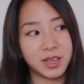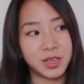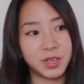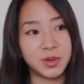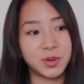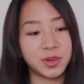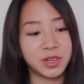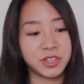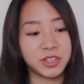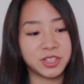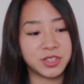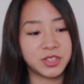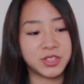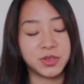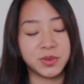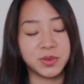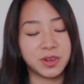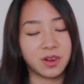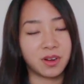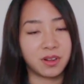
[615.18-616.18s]
You can just
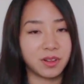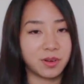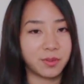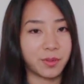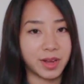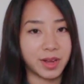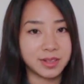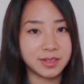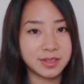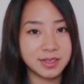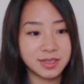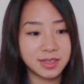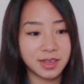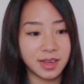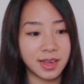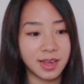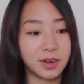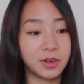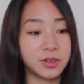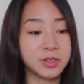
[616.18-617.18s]
do it all at once,
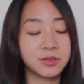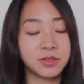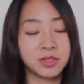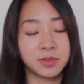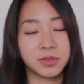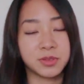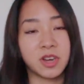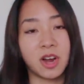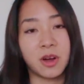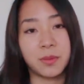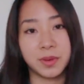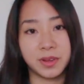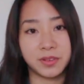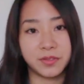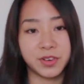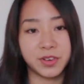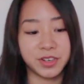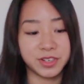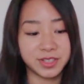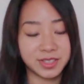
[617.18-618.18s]
and also some shopping
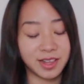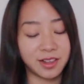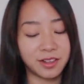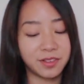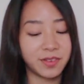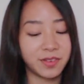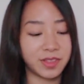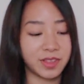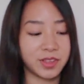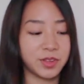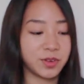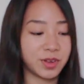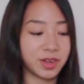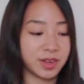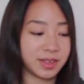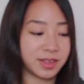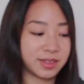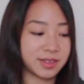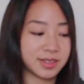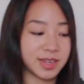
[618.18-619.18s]
for yourself, and then you can
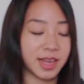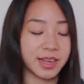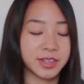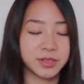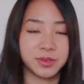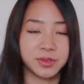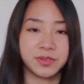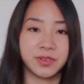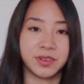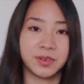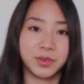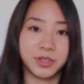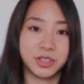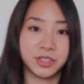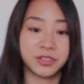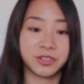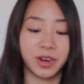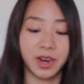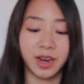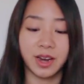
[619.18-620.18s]
get the tax refund, which
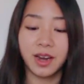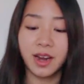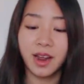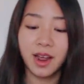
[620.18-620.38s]
is great.